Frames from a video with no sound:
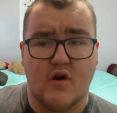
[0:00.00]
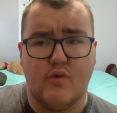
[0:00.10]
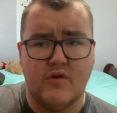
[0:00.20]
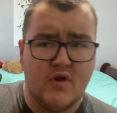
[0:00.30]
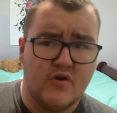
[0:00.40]

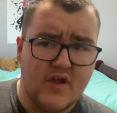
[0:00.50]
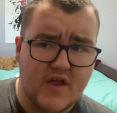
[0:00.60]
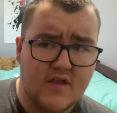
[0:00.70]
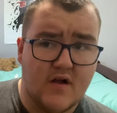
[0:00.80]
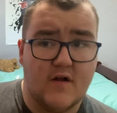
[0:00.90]
would know that
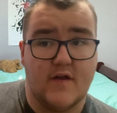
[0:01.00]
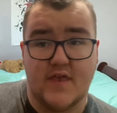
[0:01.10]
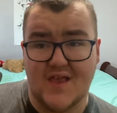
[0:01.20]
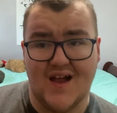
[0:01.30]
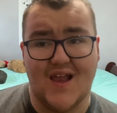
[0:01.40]
he's not on his
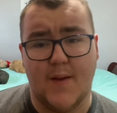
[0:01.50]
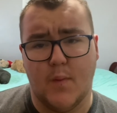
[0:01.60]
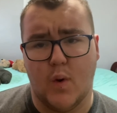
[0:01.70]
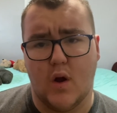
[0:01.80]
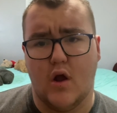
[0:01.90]
side
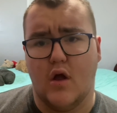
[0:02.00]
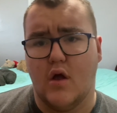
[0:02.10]
anymore.